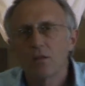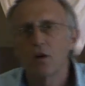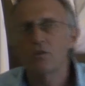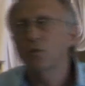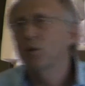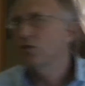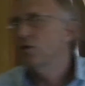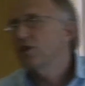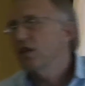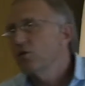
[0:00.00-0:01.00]
Don't you want
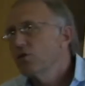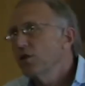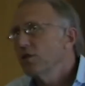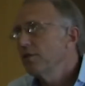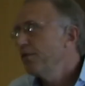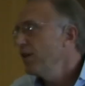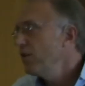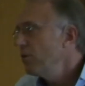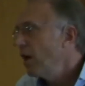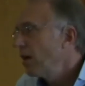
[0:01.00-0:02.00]
to set your children
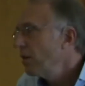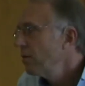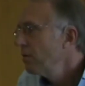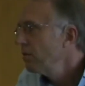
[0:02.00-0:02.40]
free today?